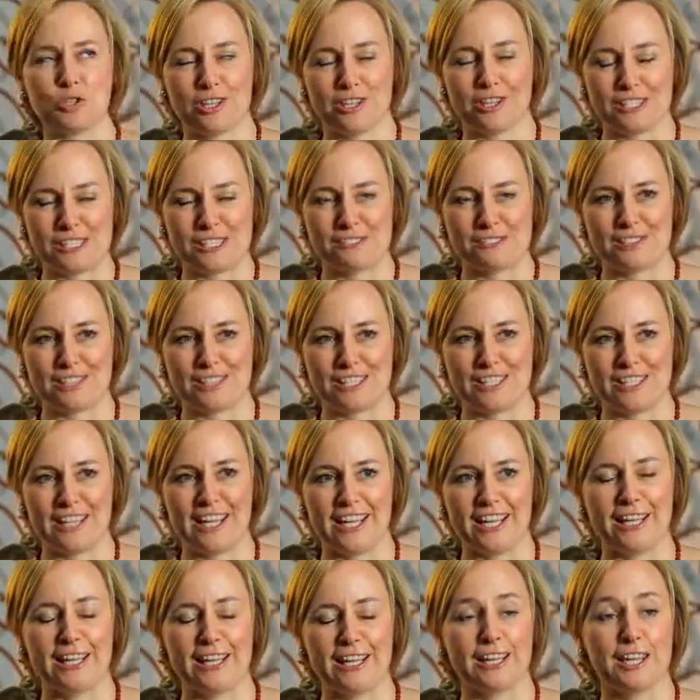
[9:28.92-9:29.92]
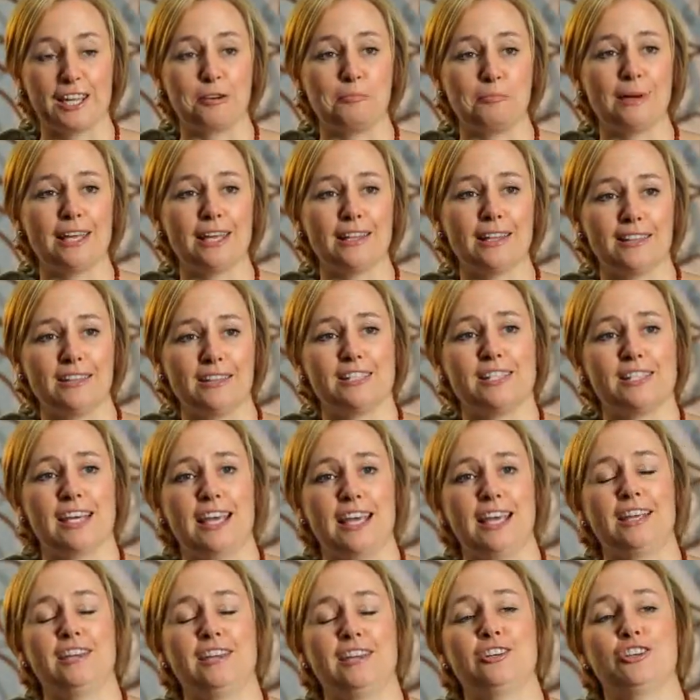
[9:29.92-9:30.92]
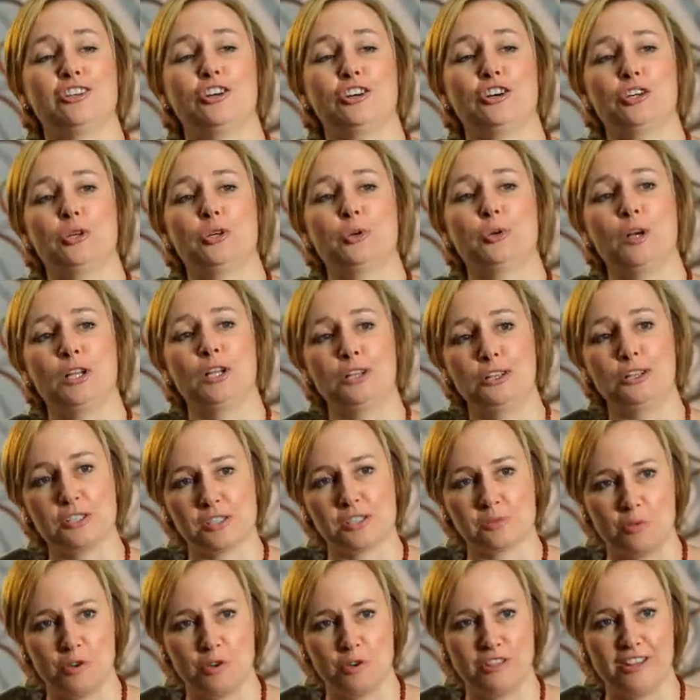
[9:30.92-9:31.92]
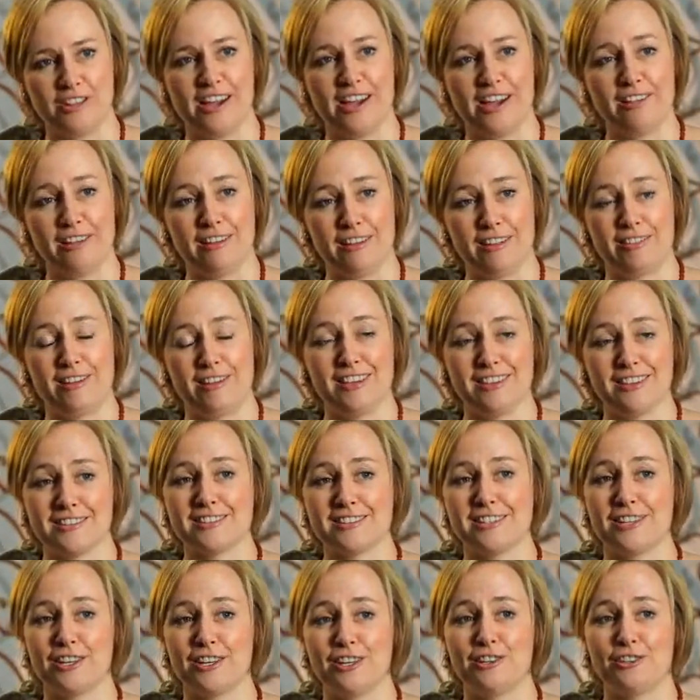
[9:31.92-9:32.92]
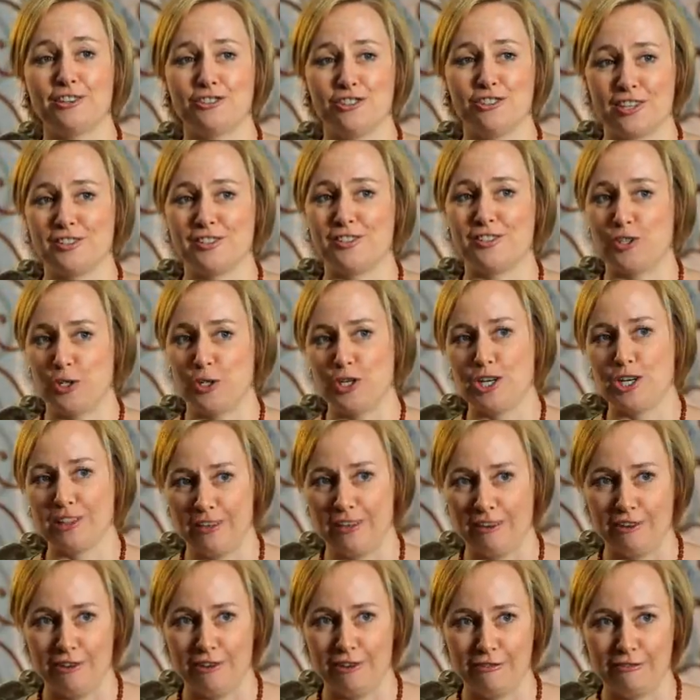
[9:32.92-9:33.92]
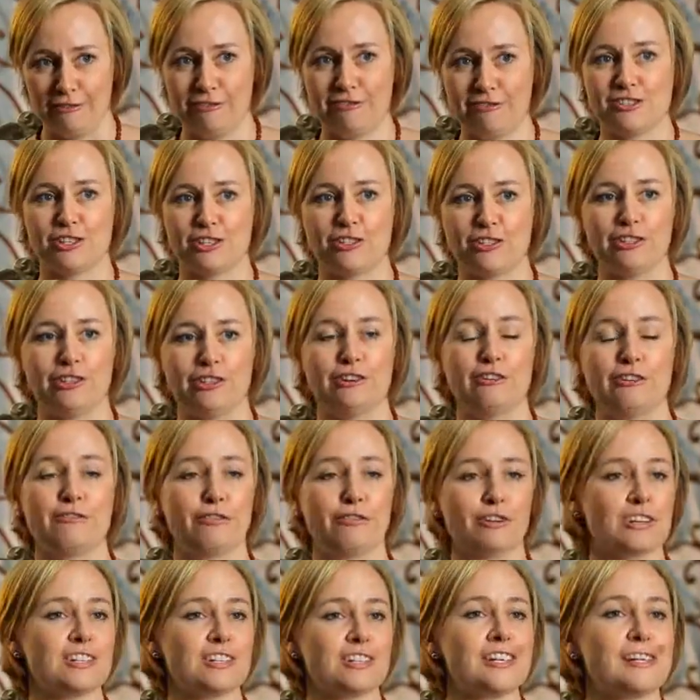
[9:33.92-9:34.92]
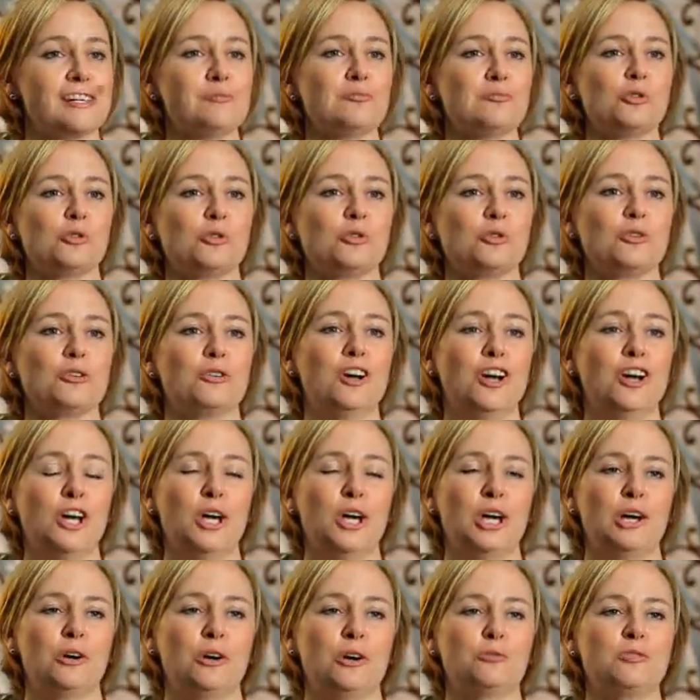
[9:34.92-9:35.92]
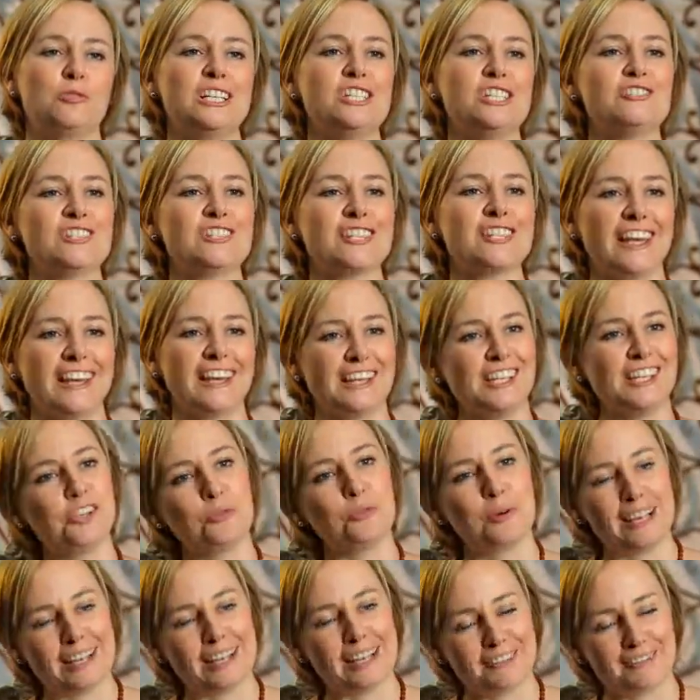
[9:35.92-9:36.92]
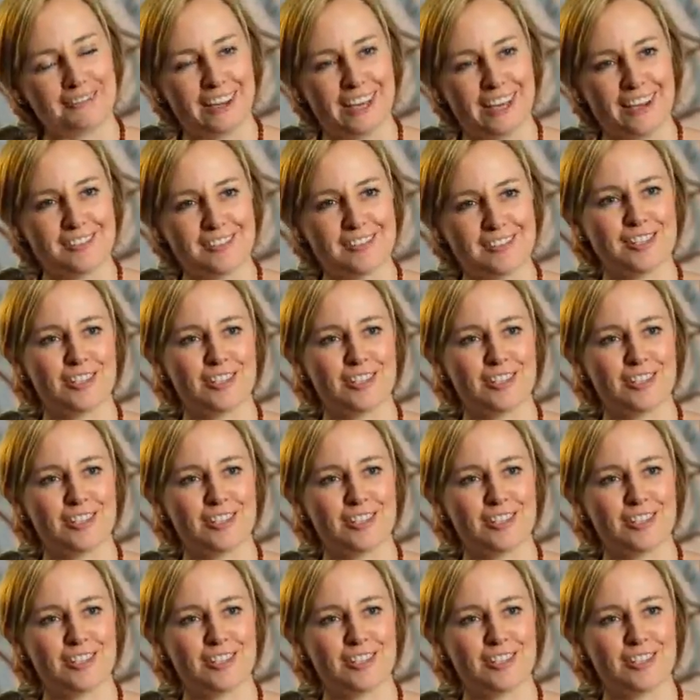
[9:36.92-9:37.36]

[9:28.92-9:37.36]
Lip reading: things for the day that can make the day go a lot smoother, and they're things that you just don't think of. So, for example, when you were saying your wedding vows,